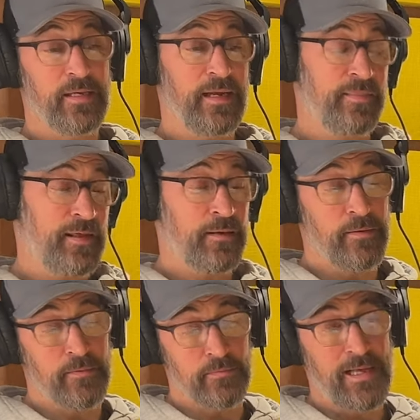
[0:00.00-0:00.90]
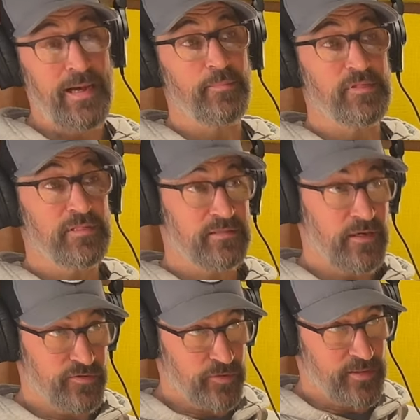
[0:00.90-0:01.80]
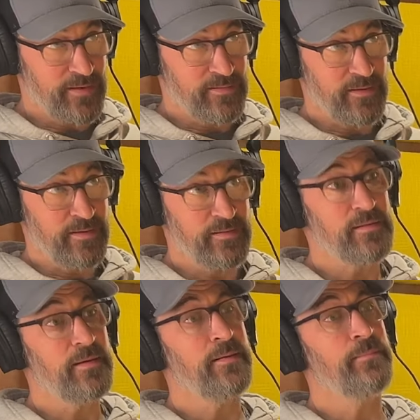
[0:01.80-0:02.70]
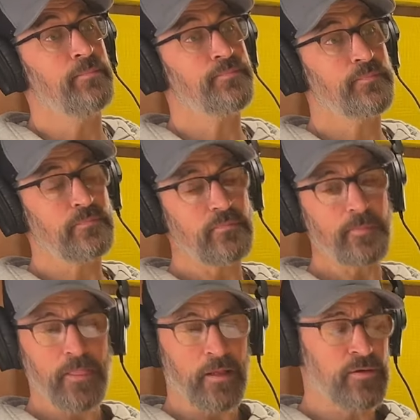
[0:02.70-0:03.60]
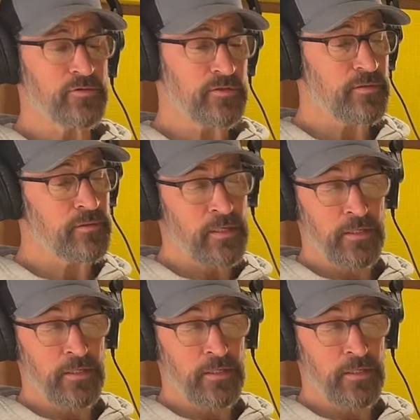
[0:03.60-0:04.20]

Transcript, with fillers: and then Lyme disease also kicked in at the time. You know, so